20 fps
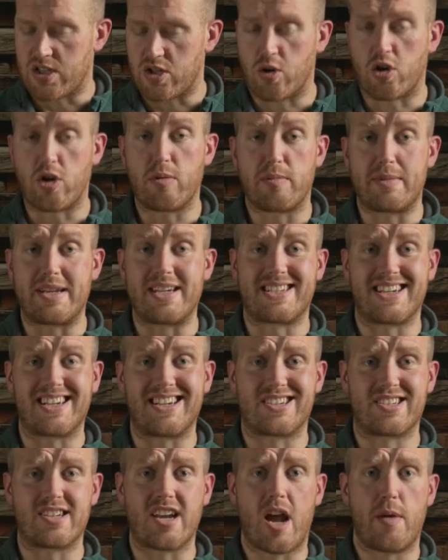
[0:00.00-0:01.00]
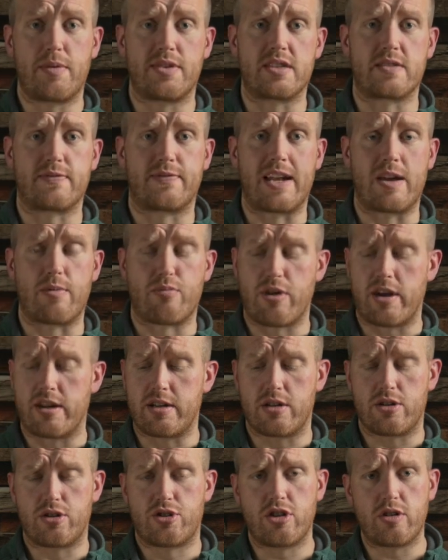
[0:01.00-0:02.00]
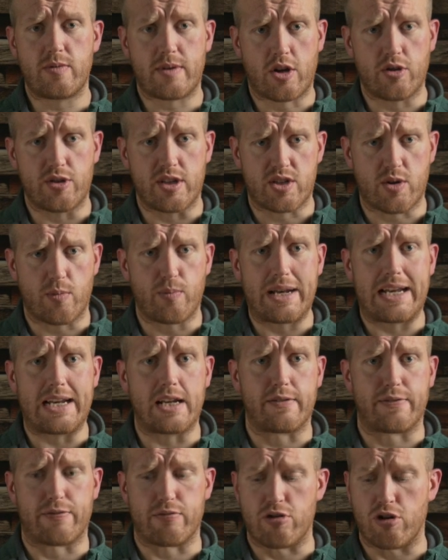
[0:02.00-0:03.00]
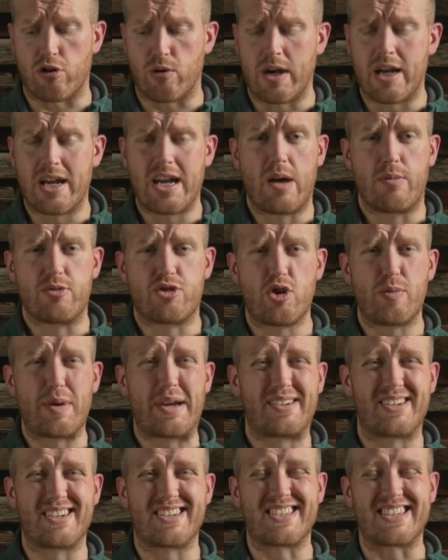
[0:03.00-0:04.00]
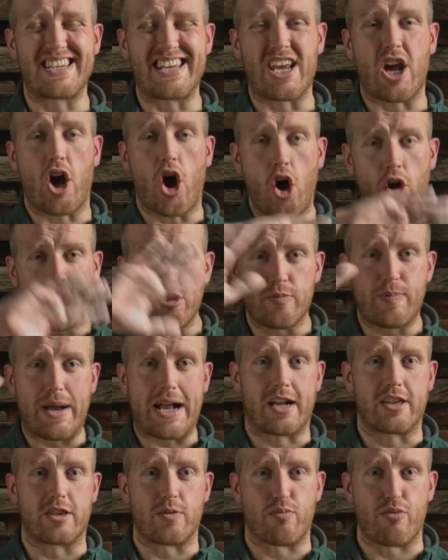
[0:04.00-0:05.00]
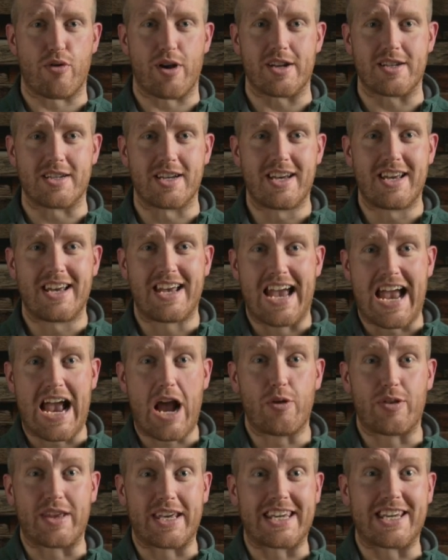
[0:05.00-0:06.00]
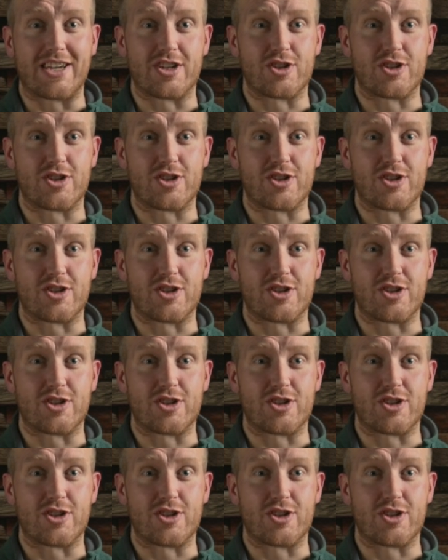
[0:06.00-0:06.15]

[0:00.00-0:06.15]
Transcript: a couple of minutes each side with this flatbread should cook this completely through. We should be able to see on the back of the bread how the heat has